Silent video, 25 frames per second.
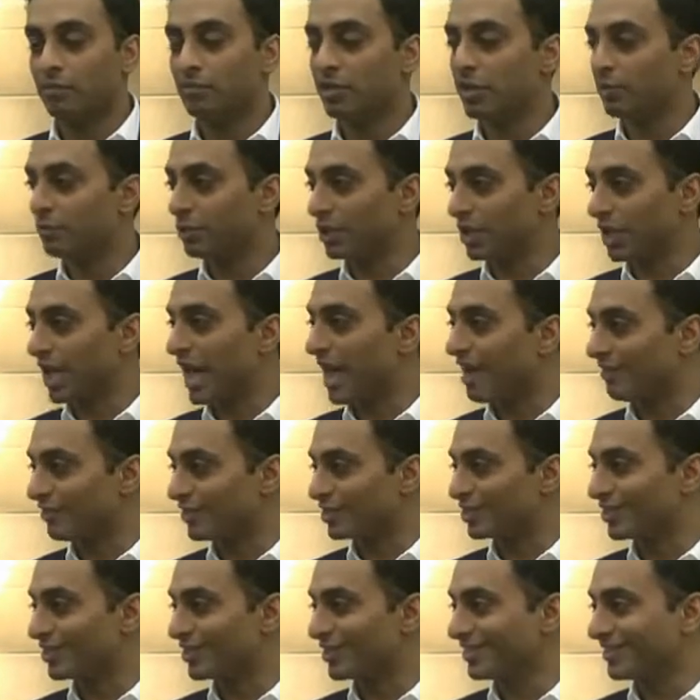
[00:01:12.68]
People
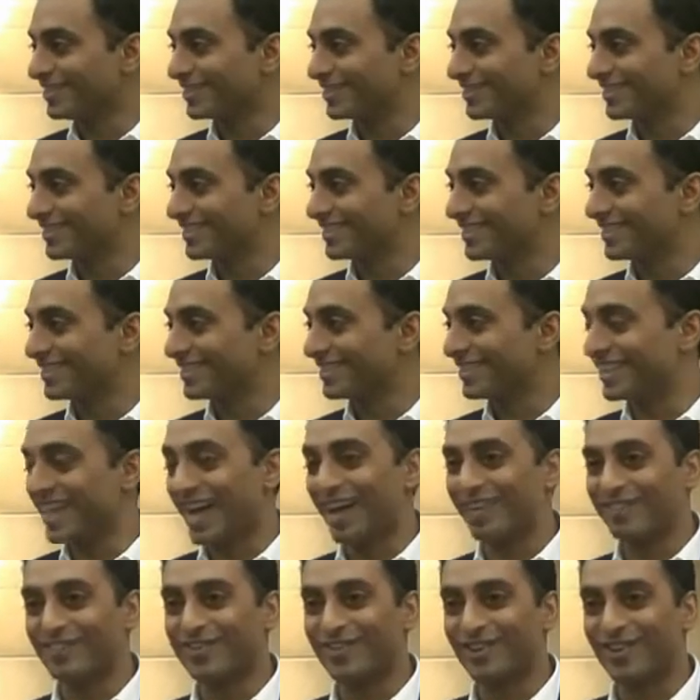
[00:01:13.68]
laughed her
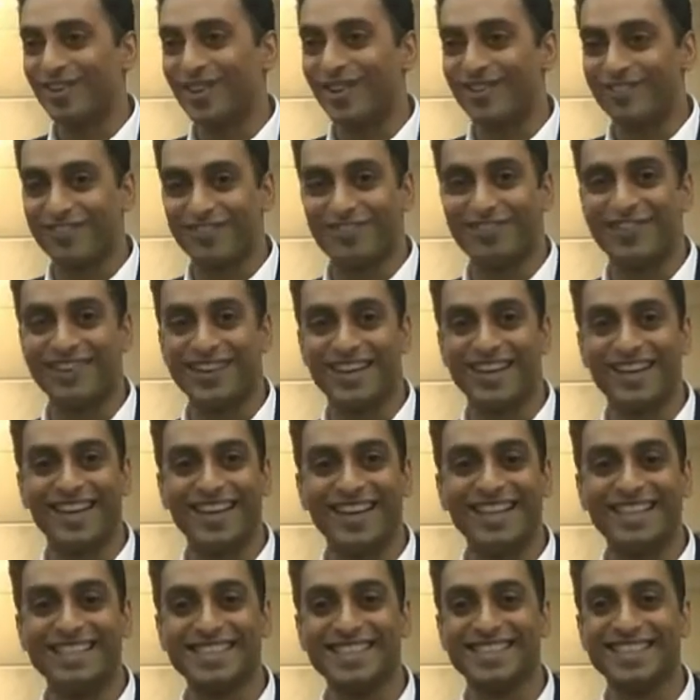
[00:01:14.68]

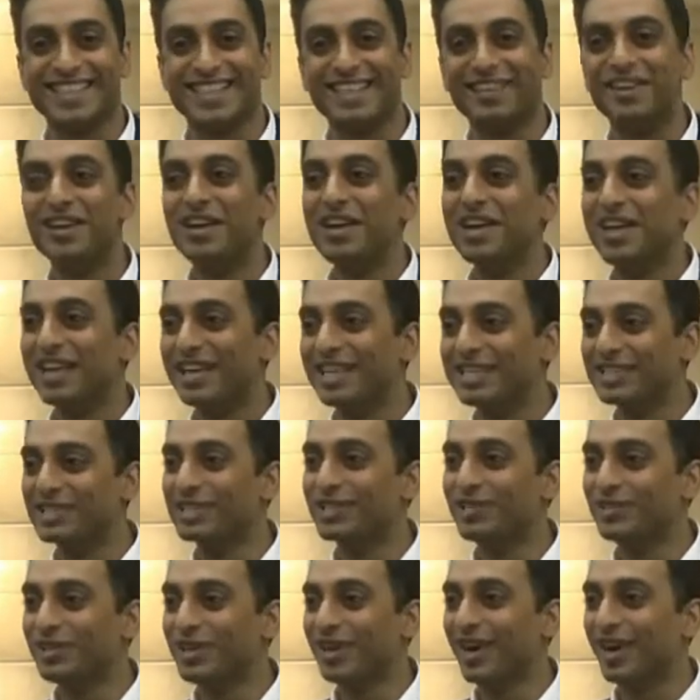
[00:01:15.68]
off and said,
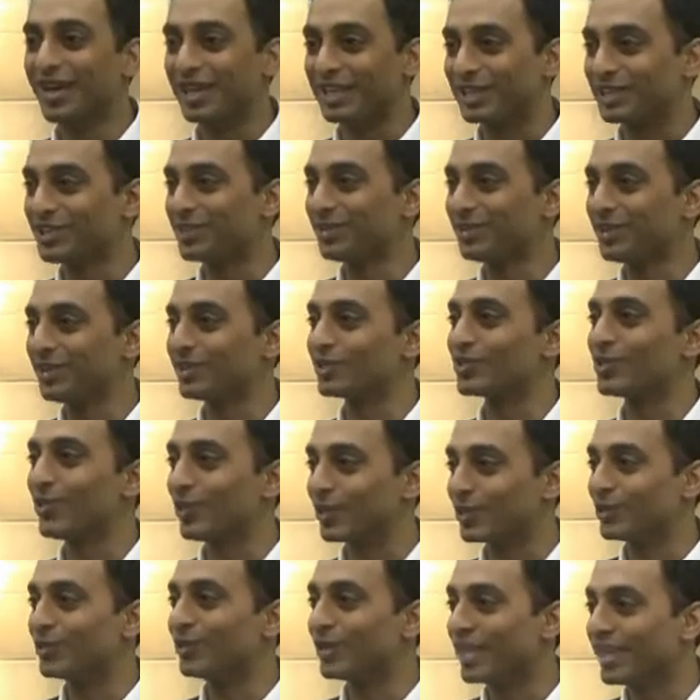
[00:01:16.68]
he's too young at 2 years
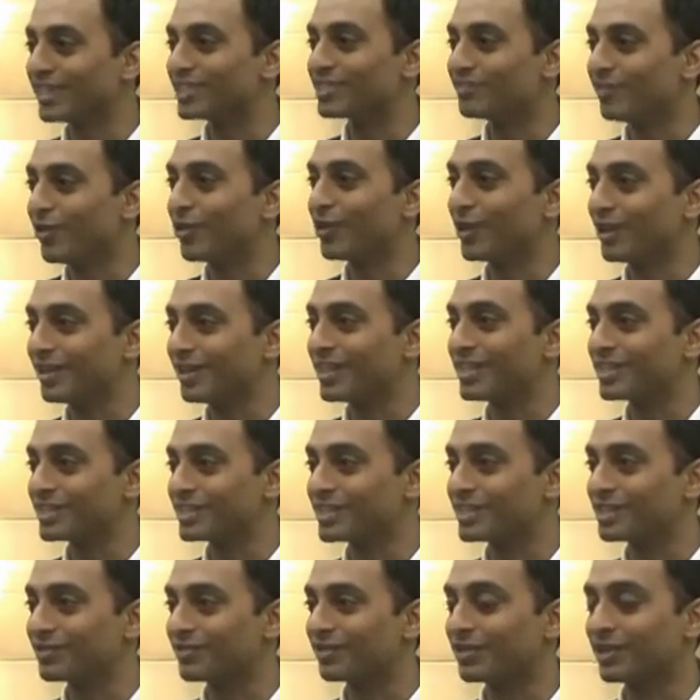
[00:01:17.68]
old, who gets vocal
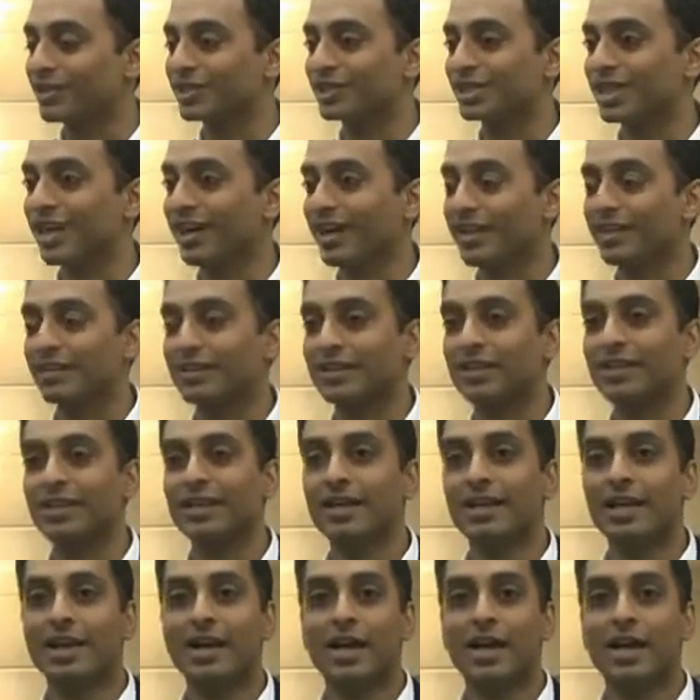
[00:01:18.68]
lessons for their child?